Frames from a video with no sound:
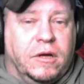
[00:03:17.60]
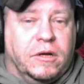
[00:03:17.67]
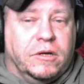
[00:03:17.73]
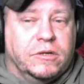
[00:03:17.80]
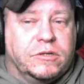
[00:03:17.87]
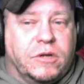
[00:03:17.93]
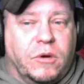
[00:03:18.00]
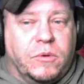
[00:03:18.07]

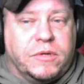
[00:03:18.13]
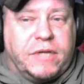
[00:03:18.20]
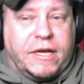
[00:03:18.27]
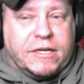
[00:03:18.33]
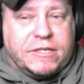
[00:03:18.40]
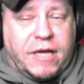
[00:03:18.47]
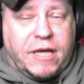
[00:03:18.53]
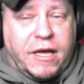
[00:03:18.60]
So with
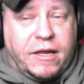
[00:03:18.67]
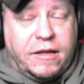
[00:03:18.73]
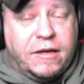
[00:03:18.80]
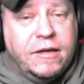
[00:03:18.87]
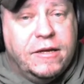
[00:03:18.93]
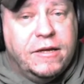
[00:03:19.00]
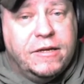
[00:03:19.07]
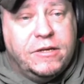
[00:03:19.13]
that said,
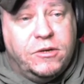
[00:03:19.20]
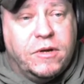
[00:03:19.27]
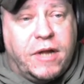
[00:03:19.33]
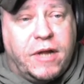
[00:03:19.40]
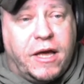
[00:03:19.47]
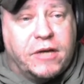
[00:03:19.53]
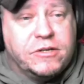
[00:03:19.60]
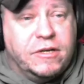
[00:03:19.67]
you
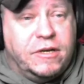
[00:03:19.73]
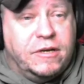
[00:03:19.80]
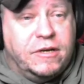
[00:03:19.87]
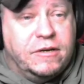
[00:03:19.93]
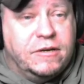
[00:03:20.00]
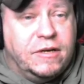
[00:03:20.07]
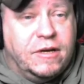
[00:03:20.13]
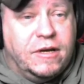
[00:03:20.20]
could
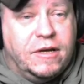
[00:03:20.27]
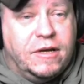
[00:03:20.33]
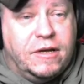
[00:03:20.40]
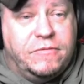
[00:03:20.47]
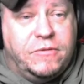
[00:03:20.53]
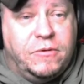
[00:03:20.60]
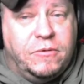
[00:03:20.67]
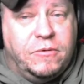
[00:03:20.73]
actually,
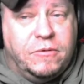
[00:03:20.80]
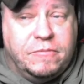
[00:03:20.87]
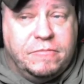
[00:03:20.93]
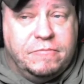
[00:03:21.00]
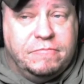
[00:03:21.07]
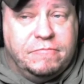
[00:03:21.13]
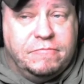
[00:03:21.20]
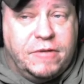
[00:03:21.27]
if you
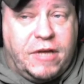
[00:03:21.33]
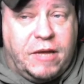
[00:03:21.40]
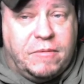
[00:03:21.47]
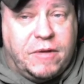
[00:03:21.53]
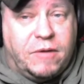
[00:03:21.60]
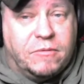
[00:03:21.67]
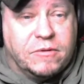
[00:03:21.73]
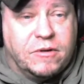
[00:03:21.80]

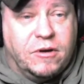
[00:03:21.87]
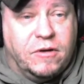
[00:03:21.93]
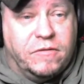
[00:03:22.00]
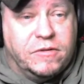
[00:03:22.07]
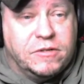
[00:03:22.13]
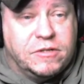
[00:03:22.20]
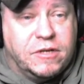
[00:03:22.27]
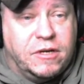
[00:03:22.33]
came down with
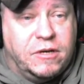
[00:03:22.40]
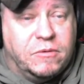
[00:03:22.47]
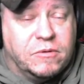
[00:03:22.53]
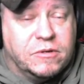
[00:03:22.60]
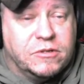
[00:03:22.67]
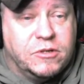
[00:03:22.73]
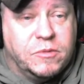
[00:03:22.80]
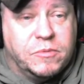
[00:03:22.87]
COVID and say you
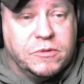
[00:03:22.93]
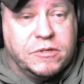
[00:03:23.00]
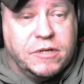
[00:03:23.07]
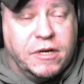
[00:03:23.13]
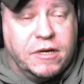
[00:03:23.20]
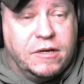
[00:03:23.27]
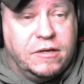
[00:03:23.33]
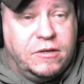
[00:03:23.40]
weren't super
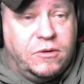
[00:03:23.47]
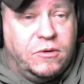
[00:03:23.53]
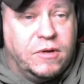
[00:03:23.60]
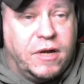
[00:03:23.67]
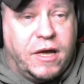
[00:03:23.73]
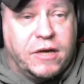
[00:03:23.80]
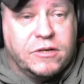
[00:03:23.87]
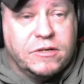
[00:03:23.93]
sick, you
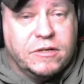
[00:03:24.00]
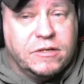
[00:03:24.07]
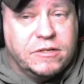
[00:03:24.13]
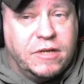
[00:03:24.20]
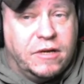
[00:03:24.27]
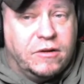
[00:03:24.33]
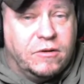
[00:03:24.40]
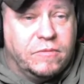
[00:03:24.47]
could actually
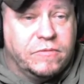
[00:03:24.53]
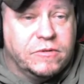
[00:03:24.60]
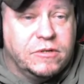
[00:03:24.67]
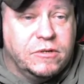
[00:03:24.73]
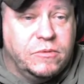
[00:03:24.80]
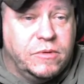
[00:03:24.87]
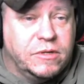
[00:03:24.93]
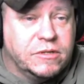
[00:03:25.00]
stay at home for
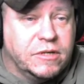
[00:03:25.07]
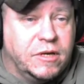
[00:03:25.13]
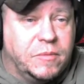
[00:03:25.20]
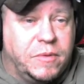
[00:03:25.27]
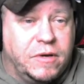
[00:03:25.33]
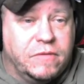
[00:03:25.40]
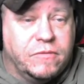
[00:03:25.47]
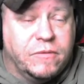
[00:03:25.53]
2 weeks and
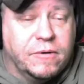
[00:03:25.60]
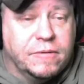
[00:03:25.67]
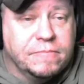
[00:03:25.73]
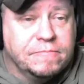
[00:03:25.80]
get paid for it.